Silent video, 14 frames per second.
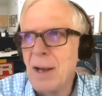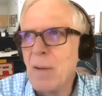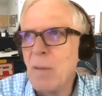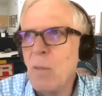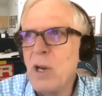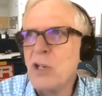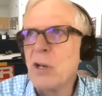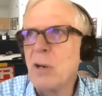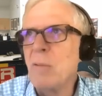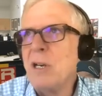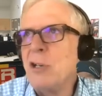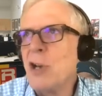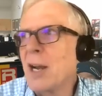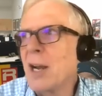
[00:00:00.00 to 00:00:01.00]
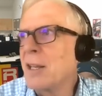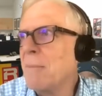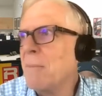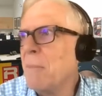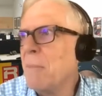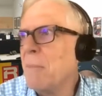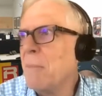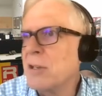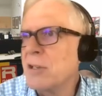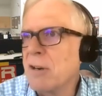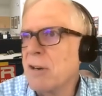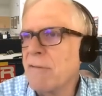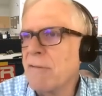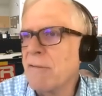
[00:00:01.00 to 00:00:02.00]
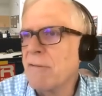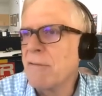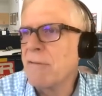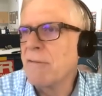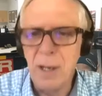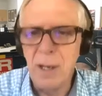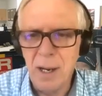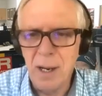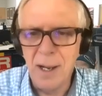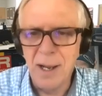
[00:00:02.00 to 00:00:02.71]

we should reject them because they're foreign,